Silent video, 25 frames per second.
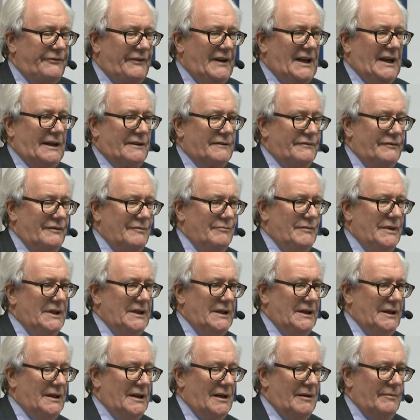fact for
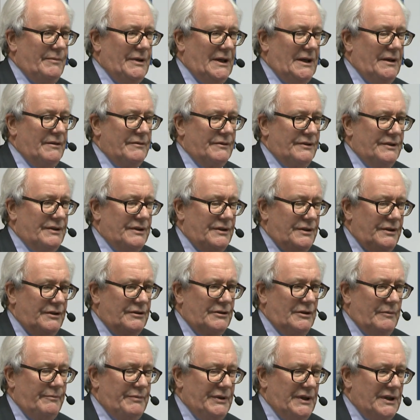me about the
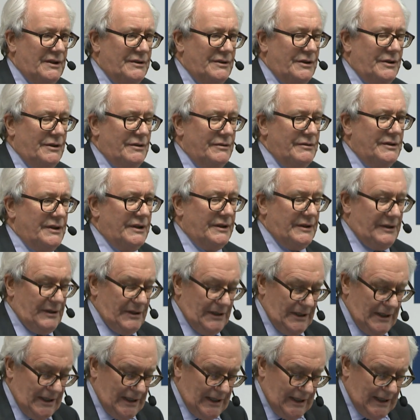European Union
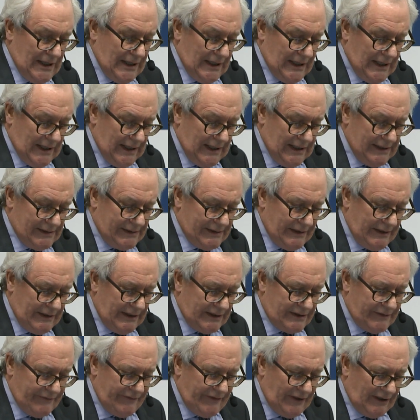is that
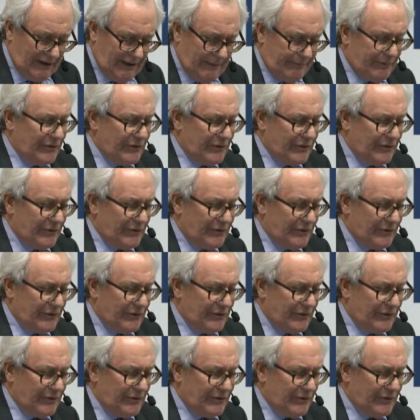it's very